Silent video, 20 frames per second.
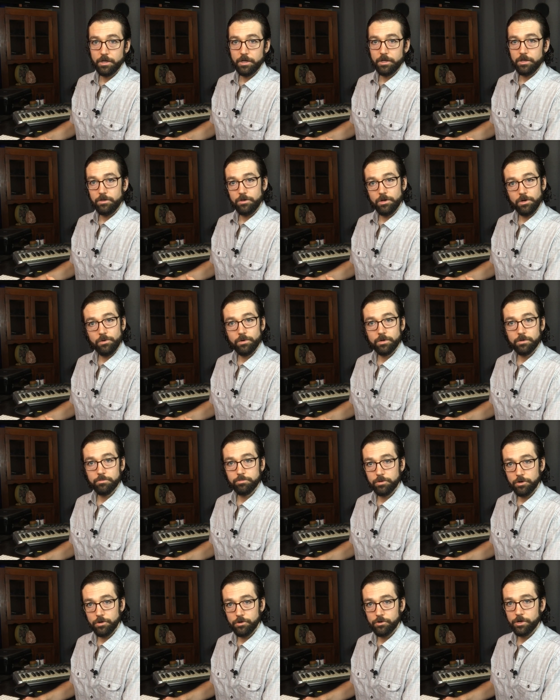You don't want to
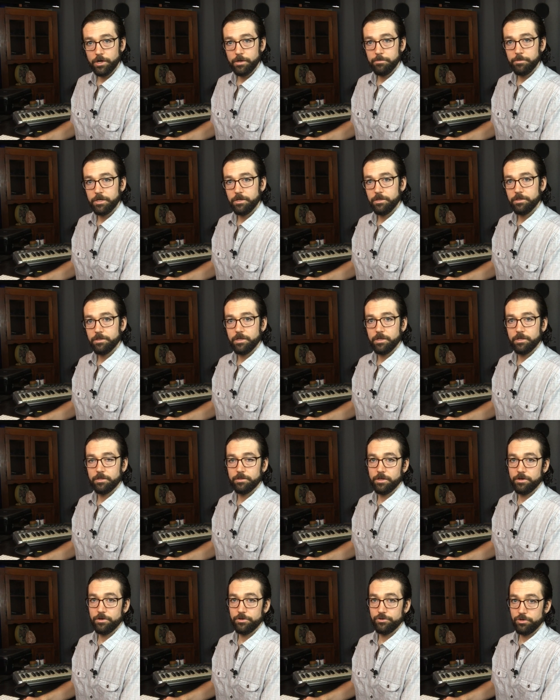program anything
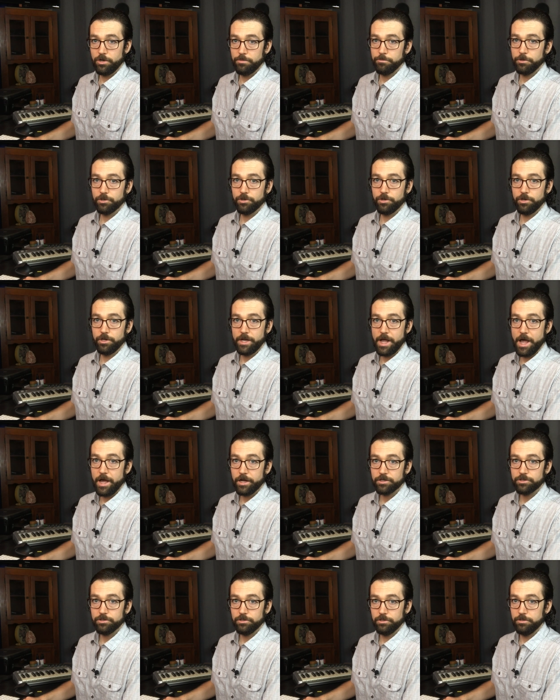that a drummer couldn't
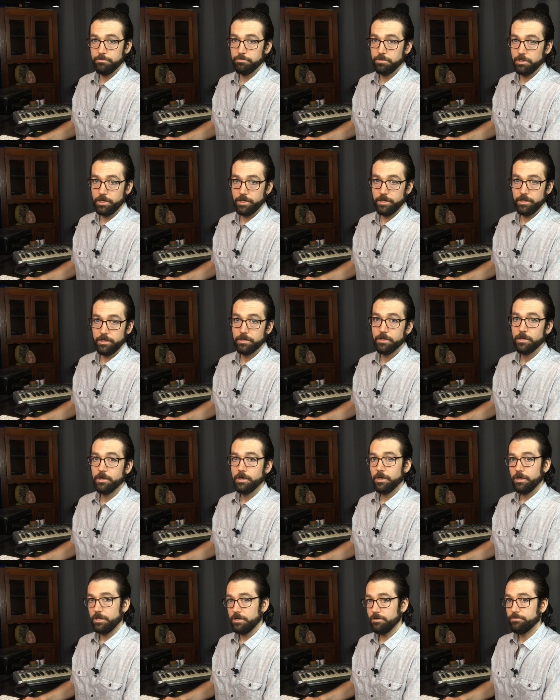actually play,
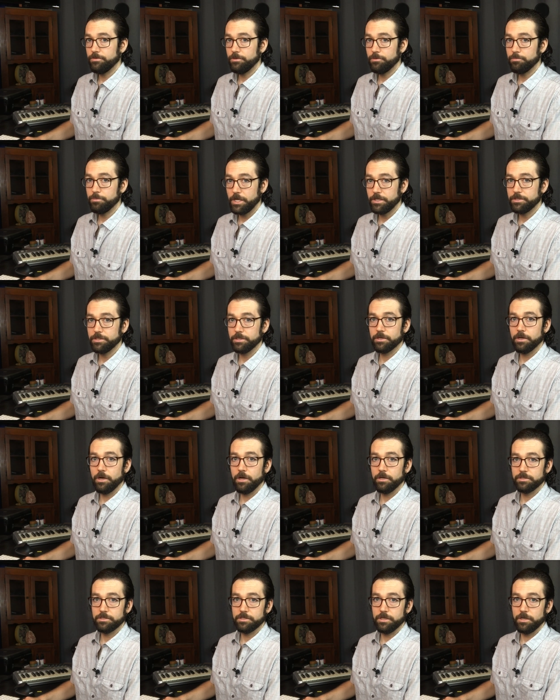and a few basic
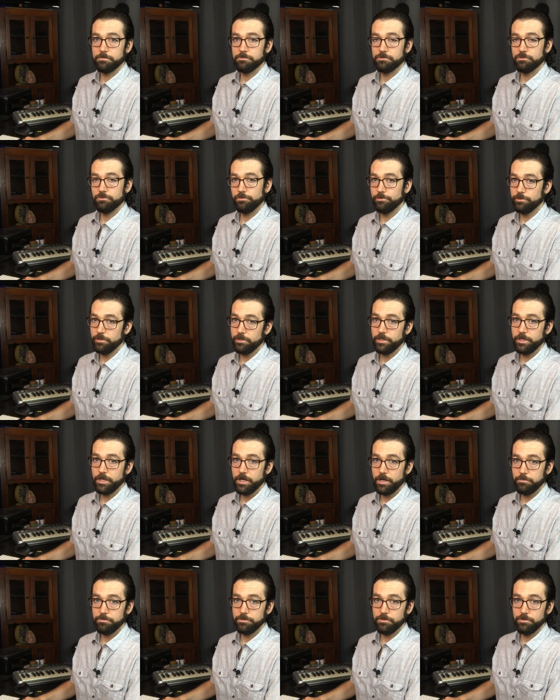concepts will really
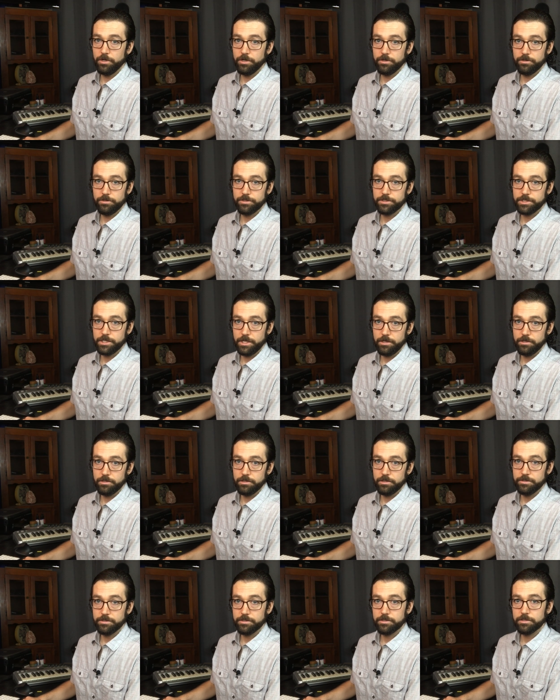help you to understand
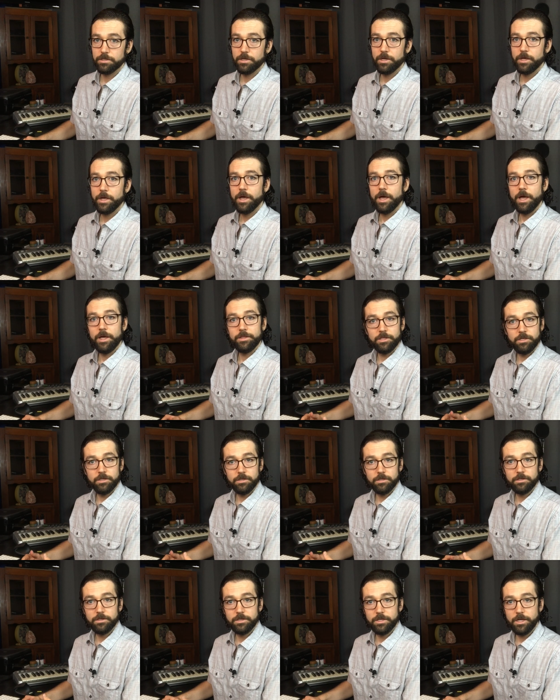this. At the end
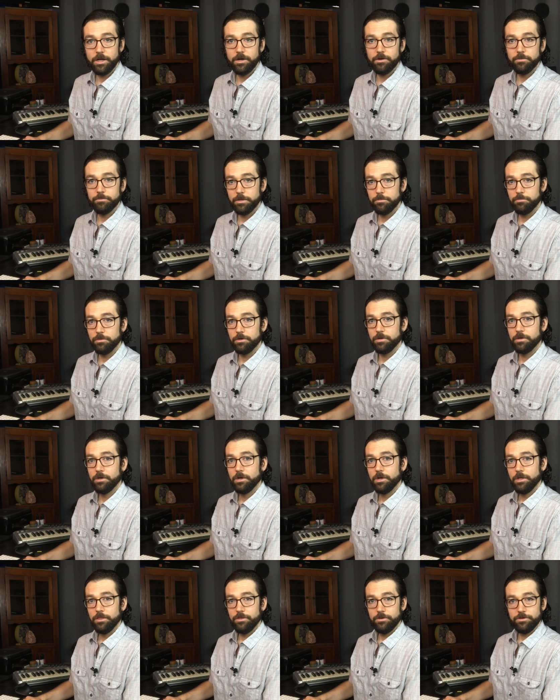of the day, remember,
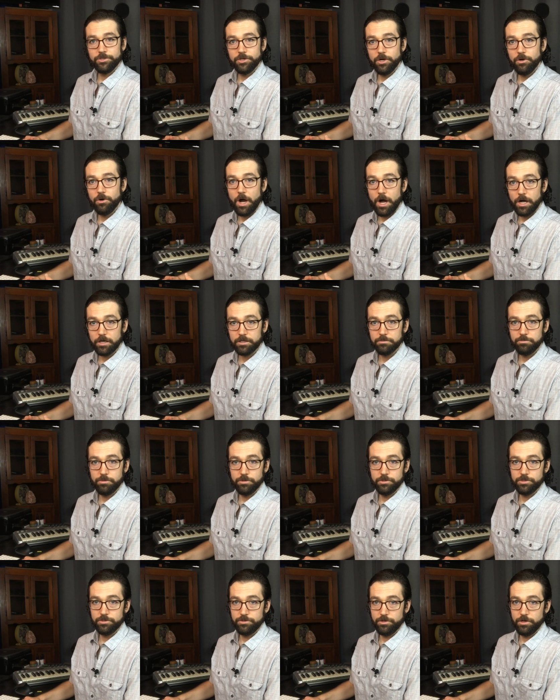there's no
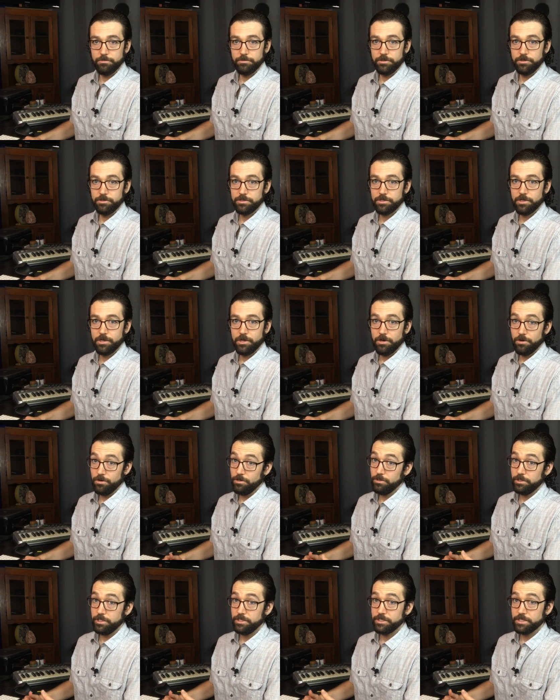octopus drummers, or
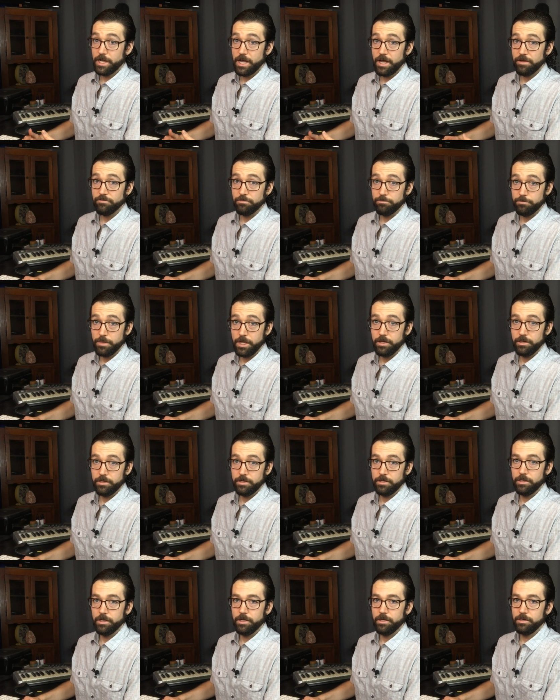at least I haven't met
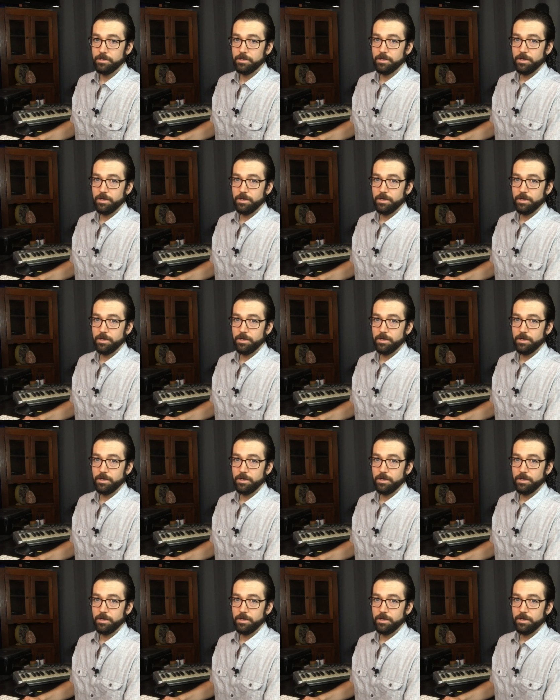any yet.